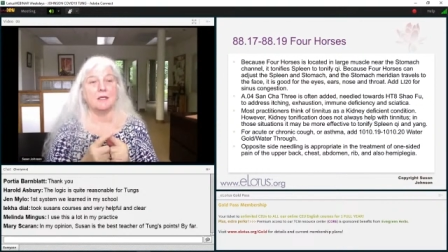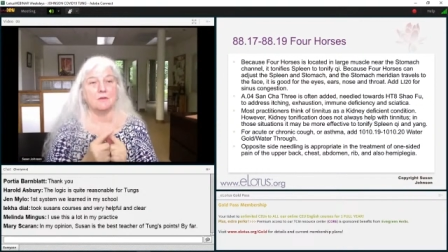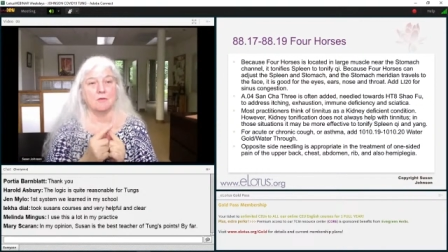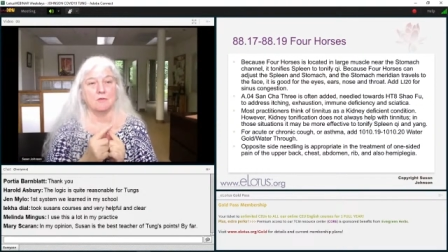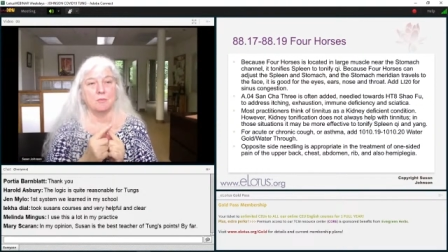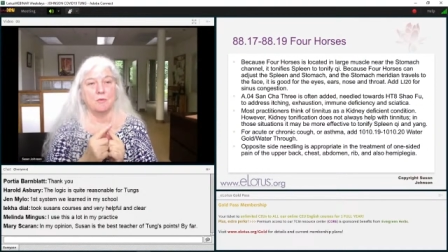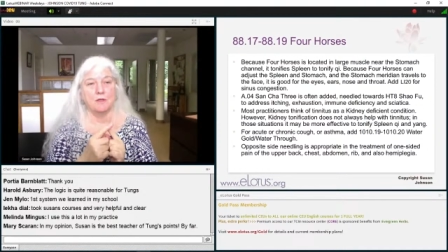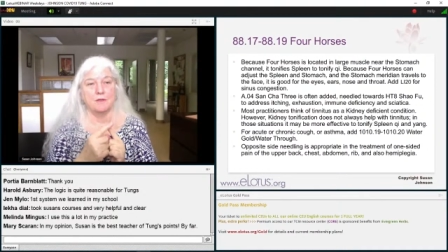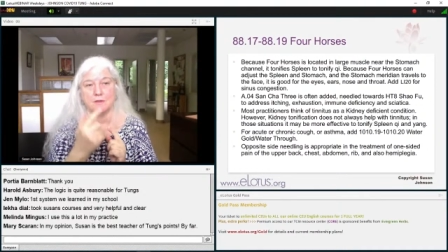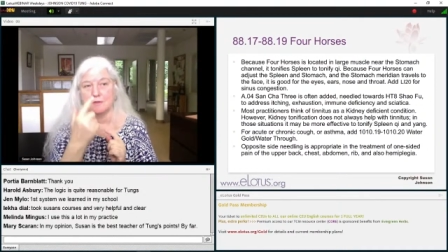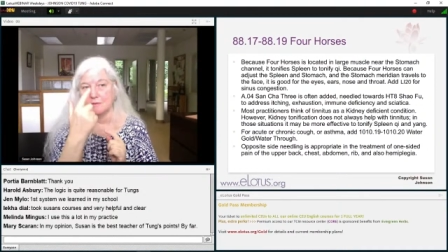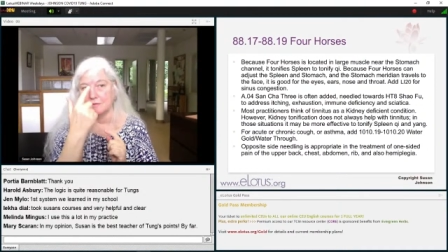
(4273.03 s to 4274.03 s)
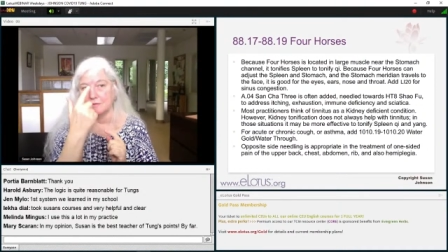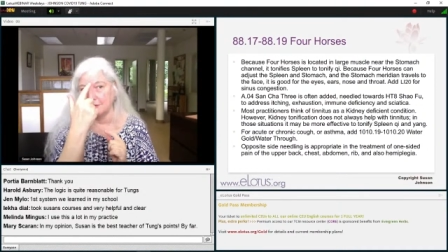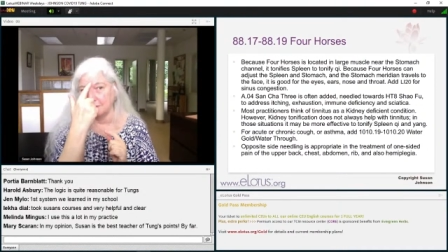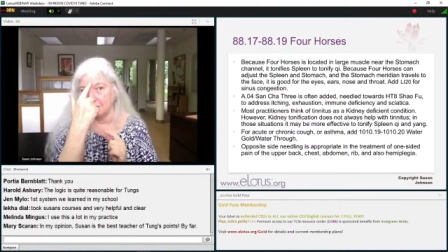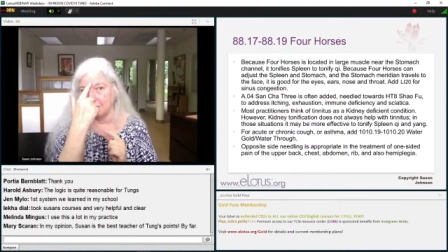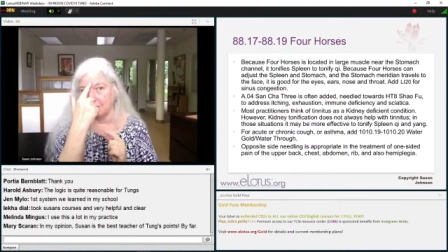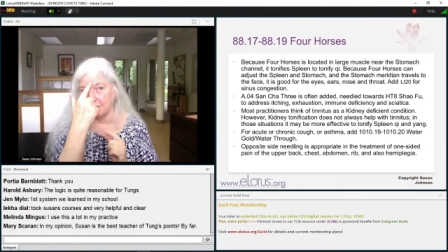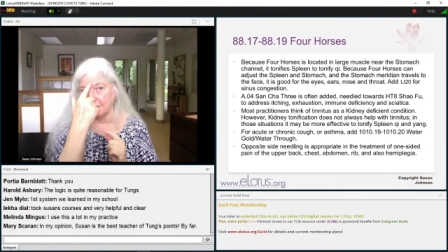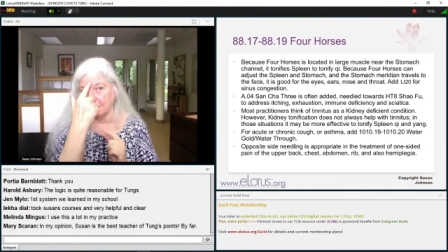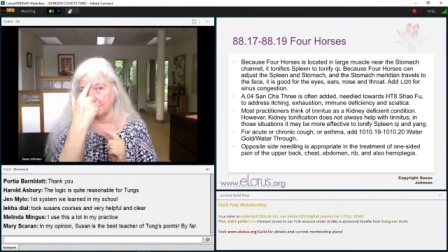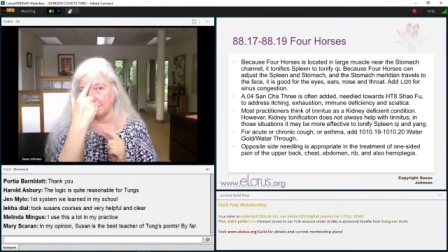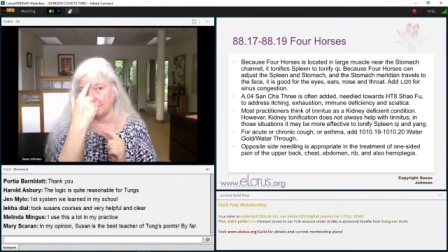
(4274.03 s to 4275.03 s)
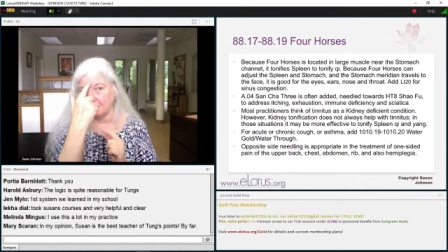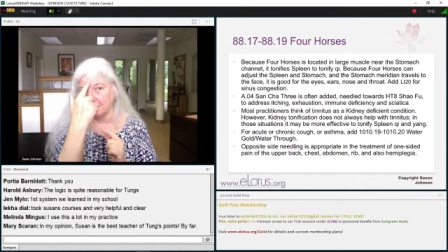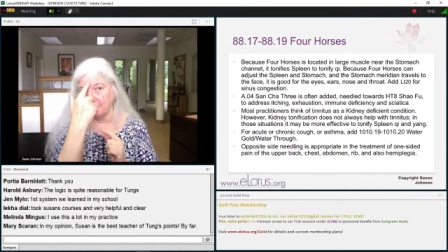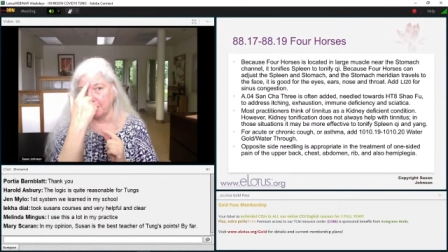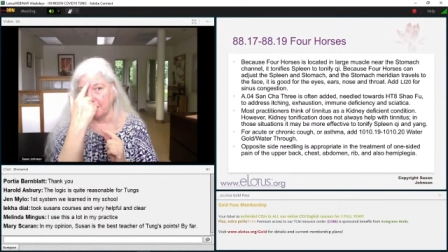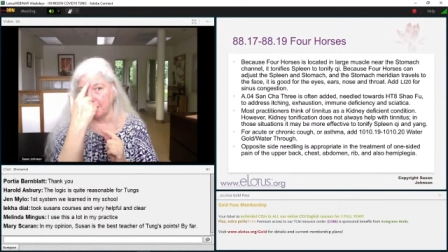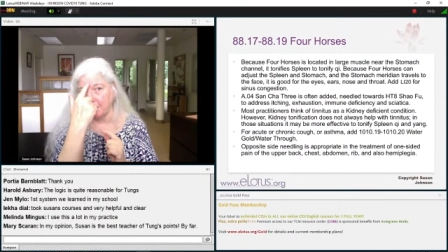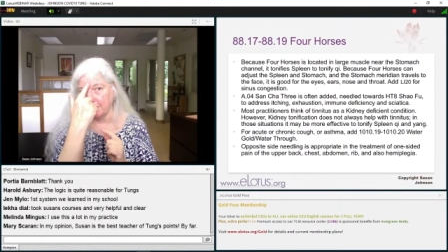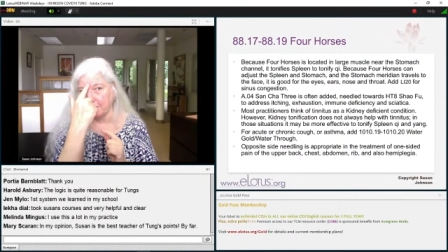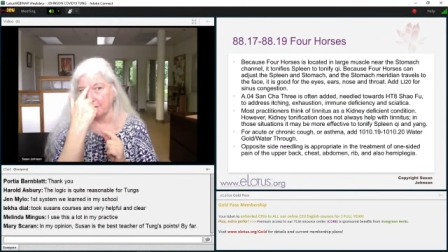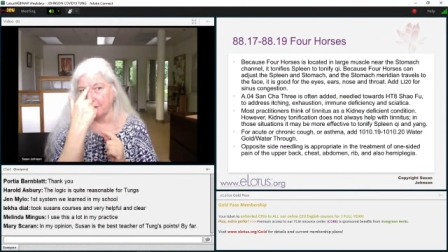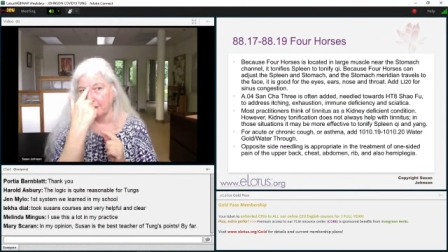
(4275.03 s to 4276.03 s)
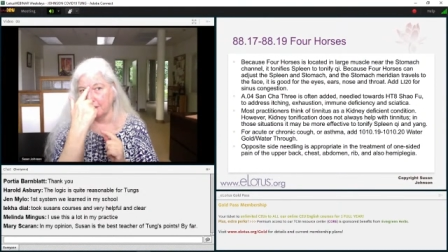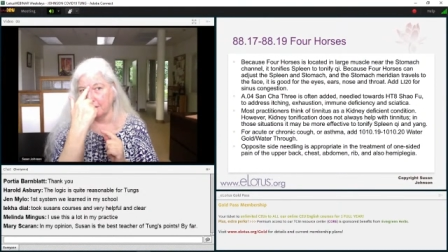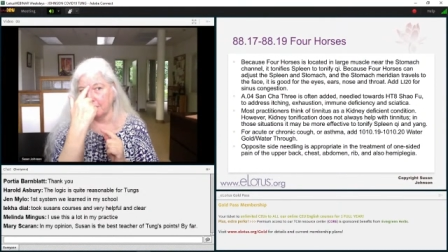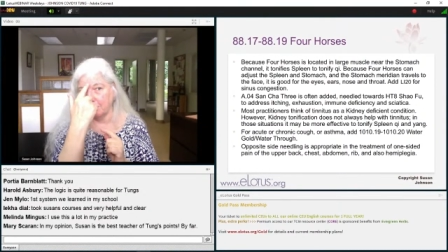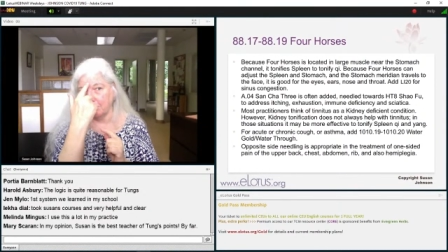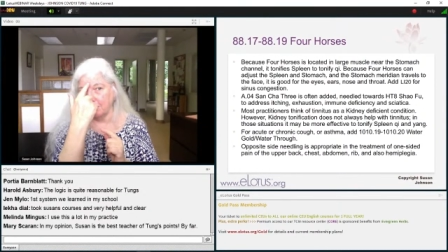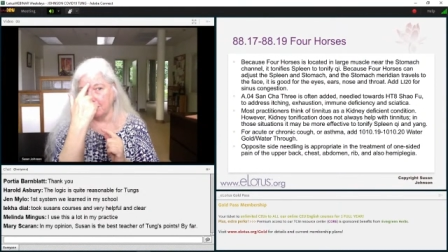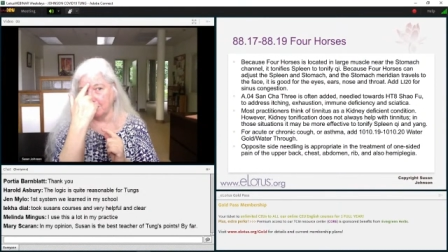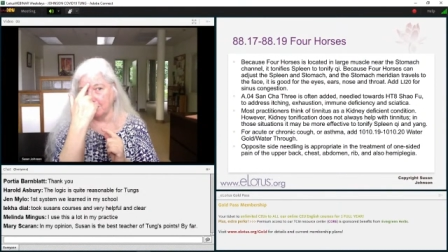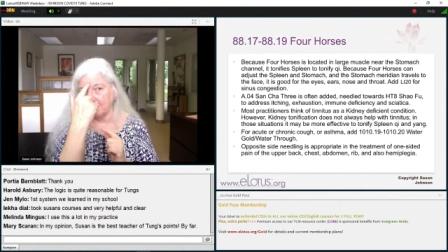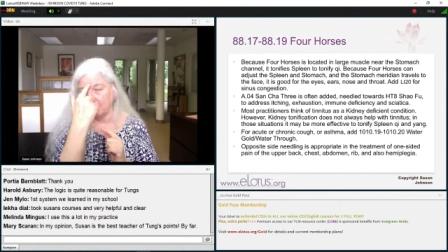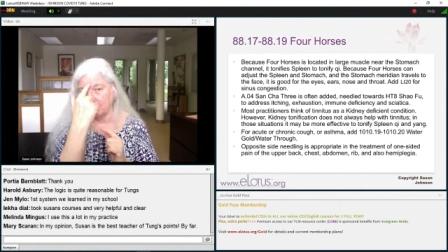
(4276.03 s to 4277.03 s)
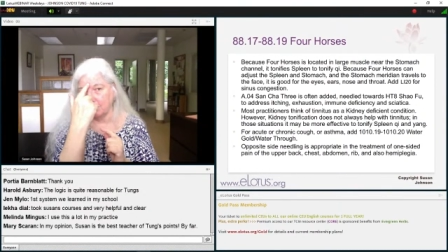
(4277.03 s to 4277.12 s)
in Dong's Points is Yintang, and it's done a little bit higher. You needle